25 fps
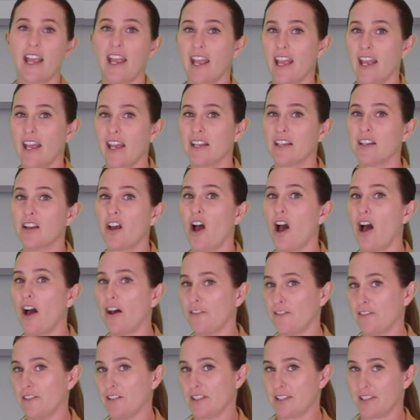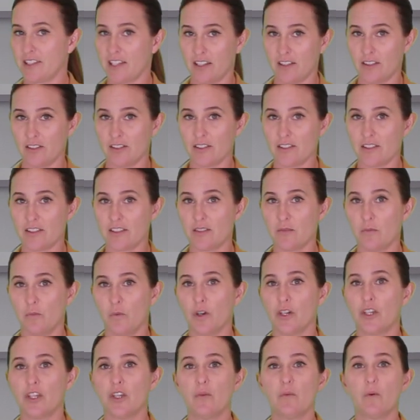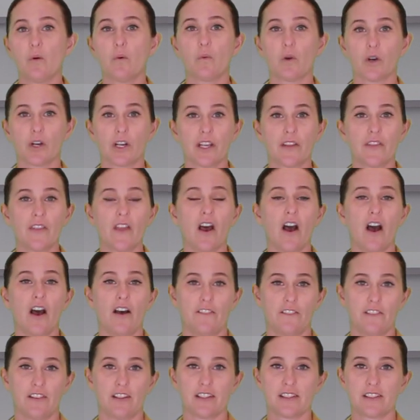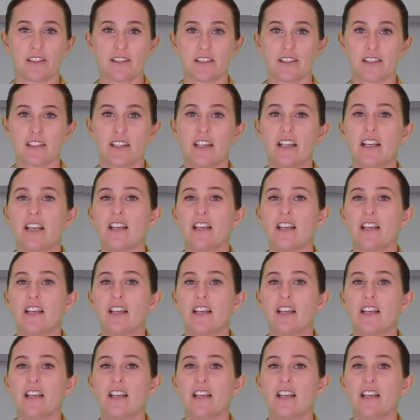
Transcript: and office skills, where you will work in the office.